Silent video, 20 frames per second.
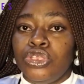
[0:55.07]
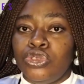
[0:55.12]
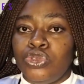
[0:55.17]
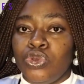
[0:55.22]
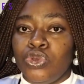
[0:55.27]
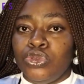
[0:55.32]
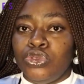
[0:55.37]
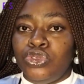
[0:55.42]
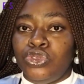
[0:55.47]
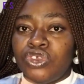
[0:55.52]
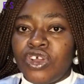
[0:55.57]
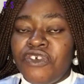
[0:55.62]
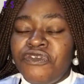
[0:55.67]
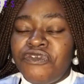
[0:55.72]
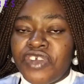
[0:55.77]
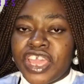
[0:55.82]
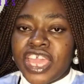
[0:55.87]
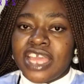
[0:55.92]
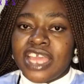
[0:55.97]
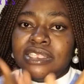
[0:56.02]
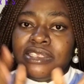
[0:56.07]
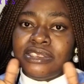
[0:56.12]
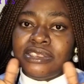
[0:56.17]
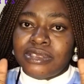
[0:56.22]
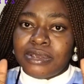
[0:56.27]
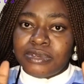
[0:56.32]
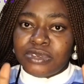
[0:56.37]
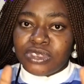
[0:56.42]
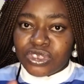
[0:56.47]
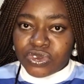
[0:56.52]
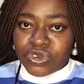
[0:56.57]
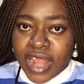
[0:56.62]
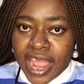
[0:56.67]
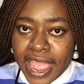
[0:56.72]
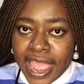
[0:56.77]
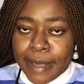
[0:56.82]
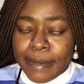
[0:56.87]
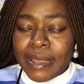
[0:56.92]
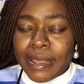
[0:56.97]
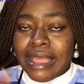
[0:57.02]
So don't forget to
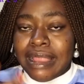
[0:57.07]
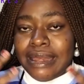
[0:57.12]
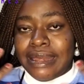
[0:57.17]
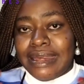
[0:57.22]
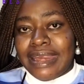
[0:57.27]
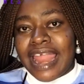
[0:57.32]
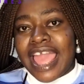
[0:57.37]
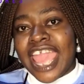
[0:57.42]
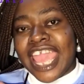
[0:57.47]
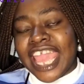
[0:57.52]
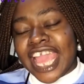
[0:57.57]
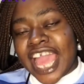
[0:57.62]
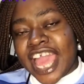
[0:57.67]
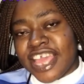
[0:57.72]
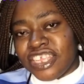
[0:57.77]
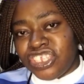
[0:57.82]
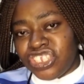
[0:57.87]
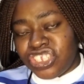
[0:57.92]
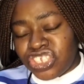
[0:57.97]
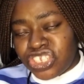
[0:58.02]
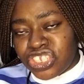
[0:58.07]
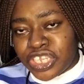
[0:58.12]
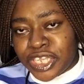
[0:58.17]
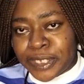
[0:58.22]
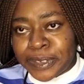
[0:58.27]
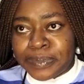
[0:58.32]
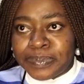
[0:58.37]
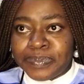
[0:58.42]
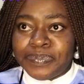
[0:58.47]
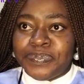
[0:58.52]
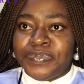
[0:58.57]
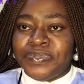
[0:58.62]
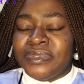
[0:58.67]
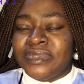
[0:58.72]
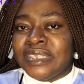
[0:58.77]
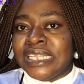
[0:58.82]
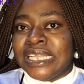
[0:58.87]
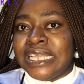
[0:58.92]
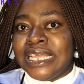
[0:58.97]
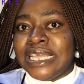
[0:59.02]
subscribe, like, and share.
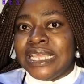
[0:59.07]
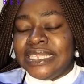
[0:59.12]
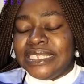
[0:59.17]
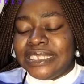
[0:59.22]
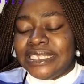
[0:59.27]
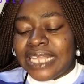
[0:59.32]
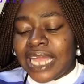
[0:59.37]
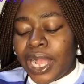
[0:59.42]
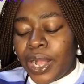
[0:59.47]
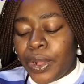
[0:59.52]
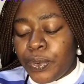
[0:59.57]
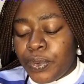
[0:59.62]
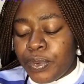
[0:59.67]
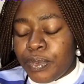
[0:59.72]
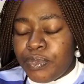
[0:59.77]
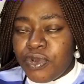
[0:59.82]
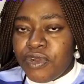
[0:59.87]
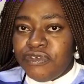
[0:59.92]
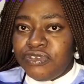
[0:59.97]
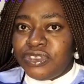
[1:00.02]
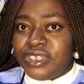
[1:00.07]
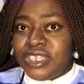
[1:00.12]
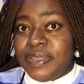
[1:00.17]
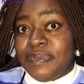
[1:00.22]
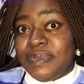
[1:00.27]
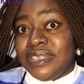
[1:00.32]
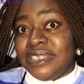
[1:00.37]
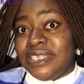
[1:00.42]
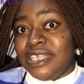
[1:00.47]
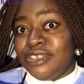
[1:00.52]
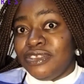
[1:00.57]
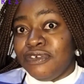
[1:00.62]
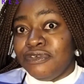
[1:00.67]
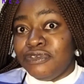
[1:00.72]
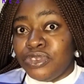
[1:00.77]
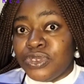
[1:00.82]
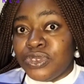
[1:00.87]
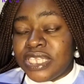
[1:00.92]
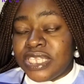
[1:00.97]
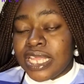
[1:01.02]
Now we'll move to the business of
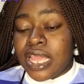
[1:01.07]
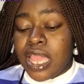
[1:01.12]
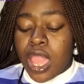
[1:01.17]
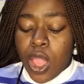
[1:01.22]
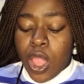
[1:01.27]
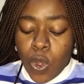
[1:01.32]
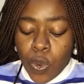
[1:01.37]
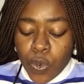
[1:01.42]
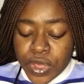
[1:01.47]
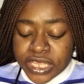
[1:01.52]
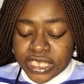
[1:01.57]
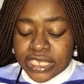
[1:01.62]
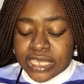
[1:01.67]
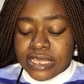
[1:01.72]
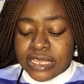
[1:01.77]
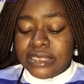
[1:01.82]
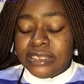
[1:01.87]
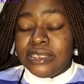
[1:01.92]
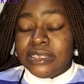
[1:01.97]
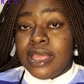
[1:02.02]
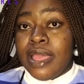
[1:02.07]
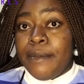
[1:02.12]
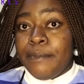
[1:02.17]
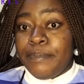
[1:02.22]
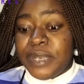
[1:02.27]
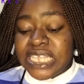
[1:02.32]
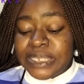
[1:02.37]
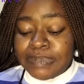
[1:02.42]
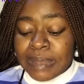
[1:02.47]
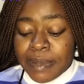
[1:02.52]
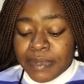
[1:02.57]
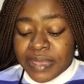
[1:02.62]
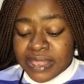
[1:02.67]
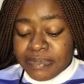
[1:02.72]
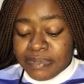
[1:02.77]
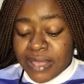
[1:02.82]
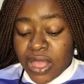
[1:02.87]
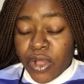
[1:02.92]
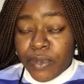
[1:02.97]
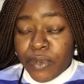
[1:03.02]
today, which is, please
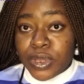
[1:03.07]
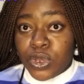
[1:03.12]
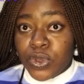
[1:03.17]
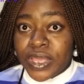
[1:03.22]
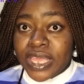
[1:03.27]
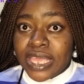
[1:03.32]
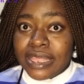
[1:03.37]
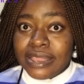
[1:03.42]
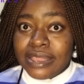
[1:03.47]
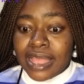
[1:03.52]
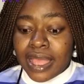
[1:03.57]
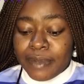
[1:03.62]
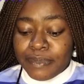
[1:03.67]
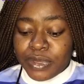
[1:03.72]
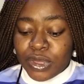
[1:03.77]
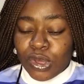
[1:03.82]
permit me, I'll be looking down